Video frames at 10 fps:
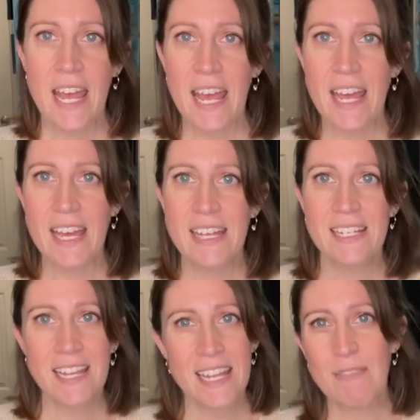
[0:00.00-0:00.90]

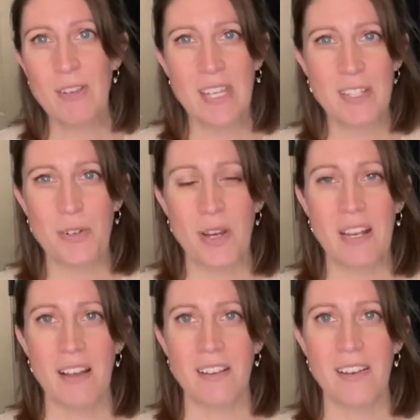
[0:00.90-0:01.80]
and it really is a great
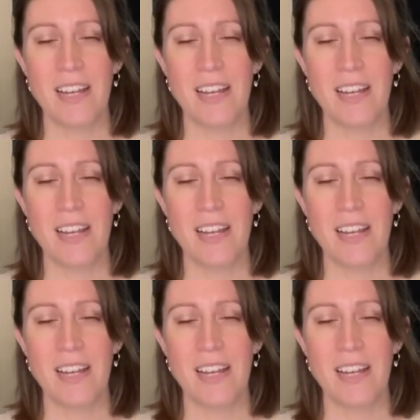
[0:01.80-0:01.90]
color.